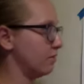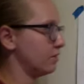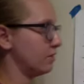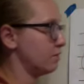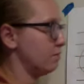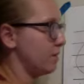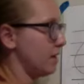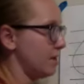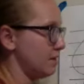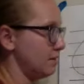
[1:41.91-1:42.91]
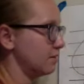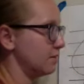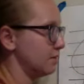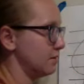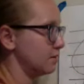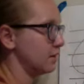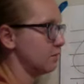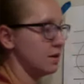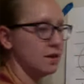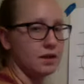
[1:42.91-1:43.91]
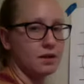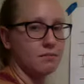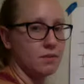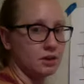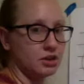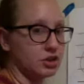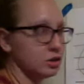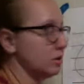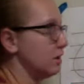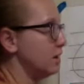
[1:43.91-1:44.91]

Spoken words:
the space is going to be a measure